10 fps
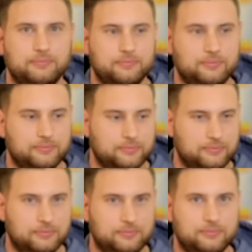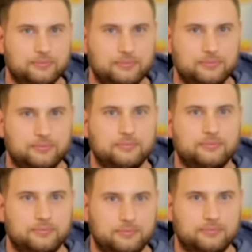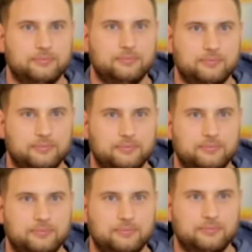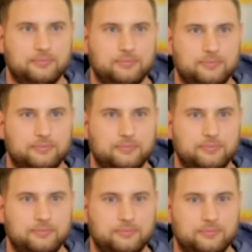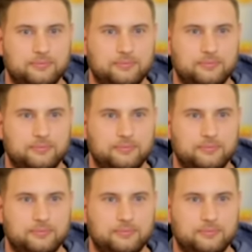(not speaking)